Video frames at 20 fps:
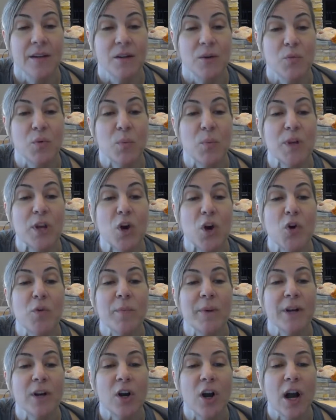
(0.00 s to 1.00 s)
When we
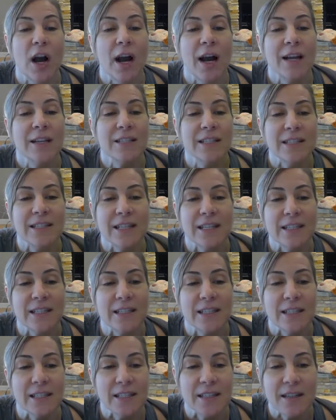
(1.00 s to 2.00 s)
open our eyes, it tends
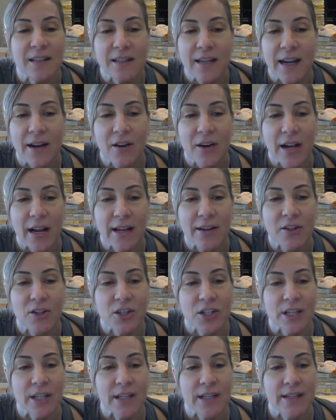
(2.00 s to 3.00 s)
to suck out
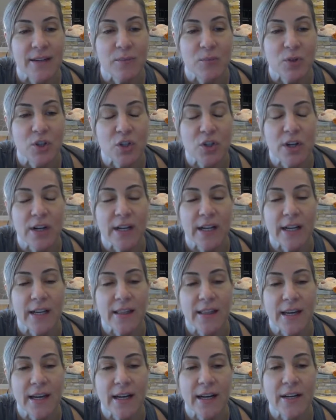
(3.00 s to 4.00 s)
energy. We're trying to get
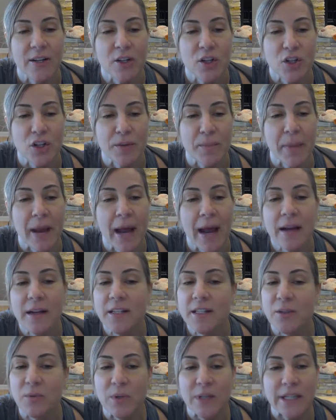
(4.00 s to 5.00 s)
that energy back.
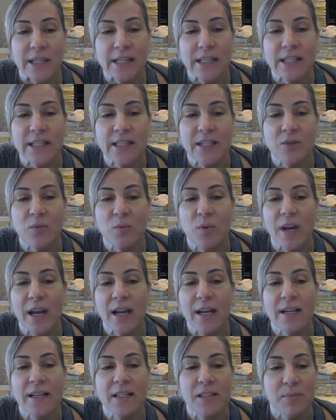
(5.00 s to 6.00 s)
So an easy
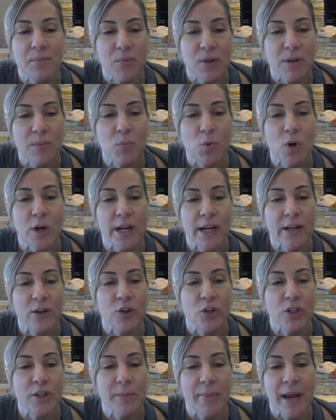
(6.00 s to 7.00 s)
way to bring more
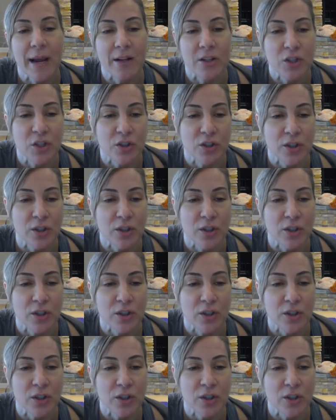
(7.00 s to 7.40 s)
energy back to your